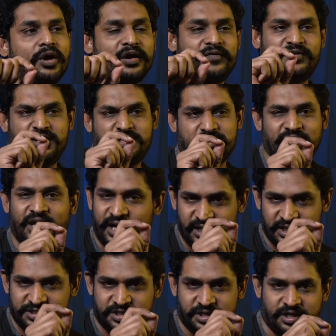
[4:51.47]
if it is a
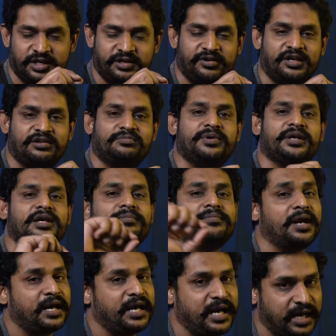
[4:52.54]
lightish red, it will
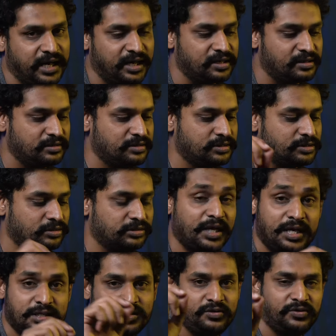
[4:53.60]
become red. So
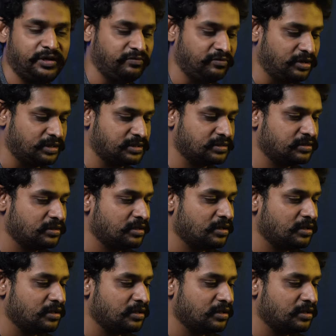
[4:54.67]
that's how it works.